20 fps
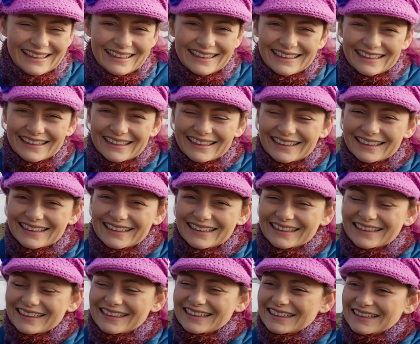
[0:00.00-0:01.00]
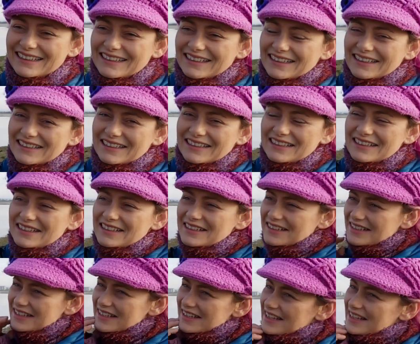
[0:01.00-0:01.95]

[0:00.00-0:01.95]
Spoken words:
[no speech]